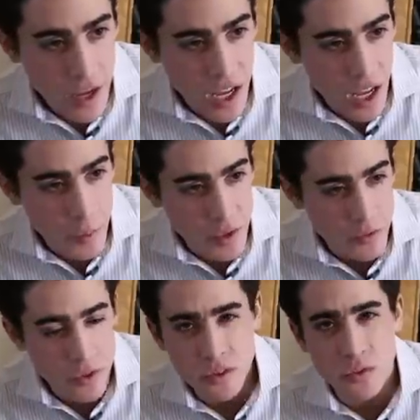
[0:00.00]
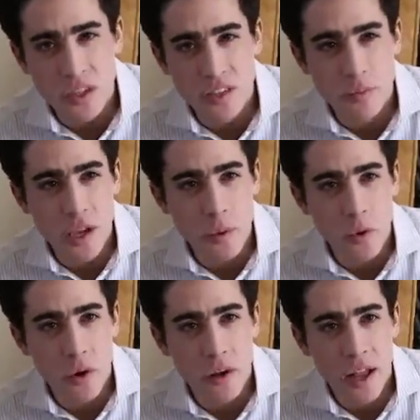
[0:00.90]
I mean, first of all, doesn't
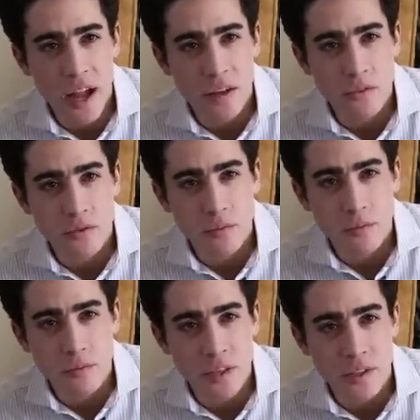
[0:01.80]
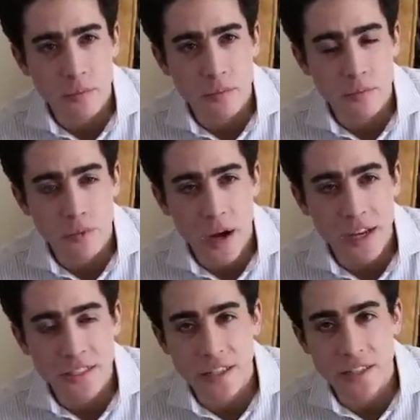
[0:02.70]
baby oil have like
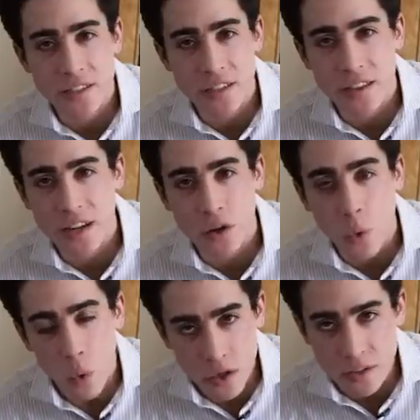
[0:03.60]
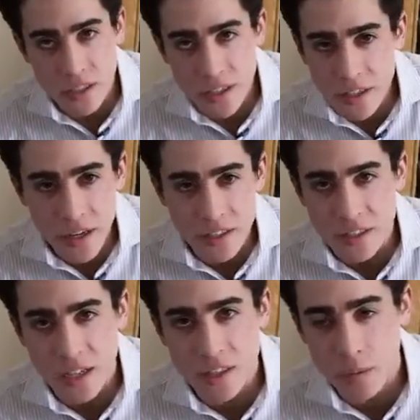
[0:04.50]
processed synthetic oils in it and
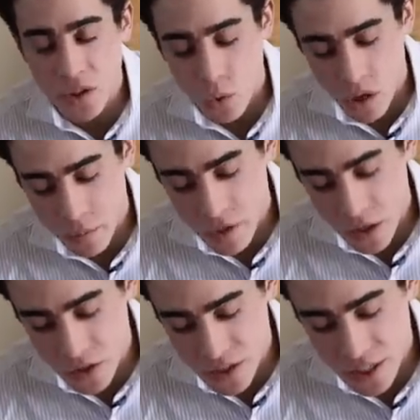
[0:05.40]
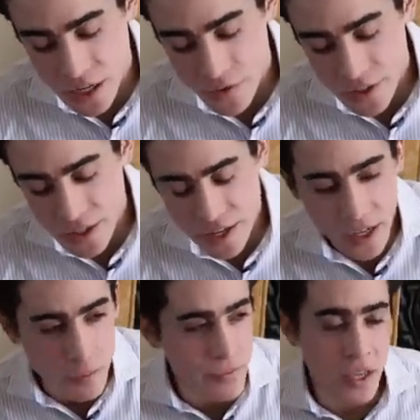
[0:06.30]
it's not something you want to put on your skin every day
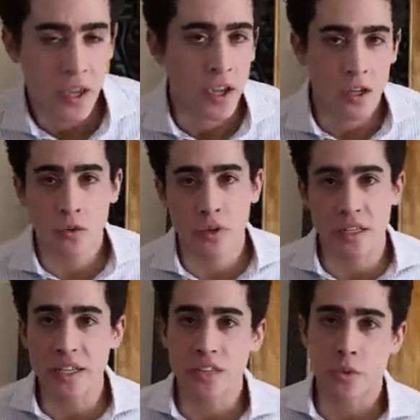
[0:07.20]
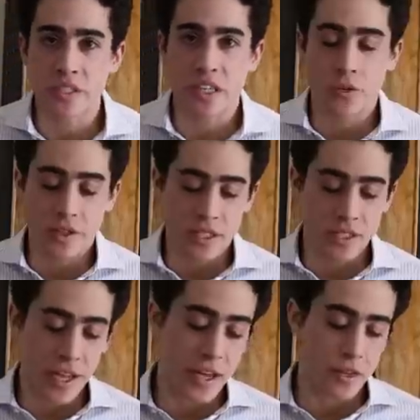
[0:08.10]
and you don't really need to accelerate the
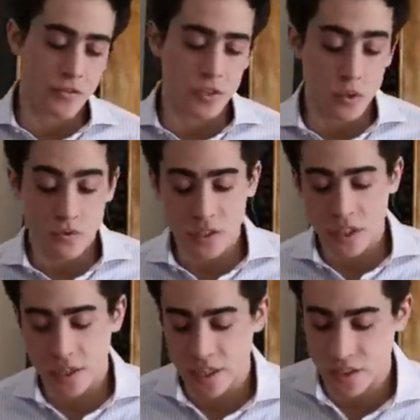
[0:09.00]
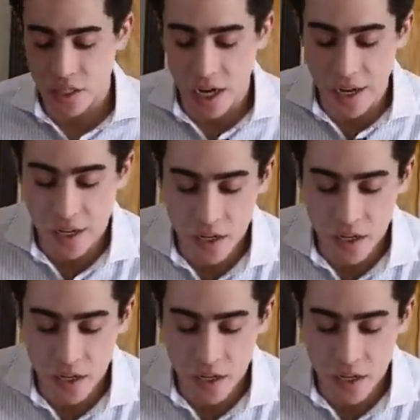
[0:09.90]
tan if the UV index is high.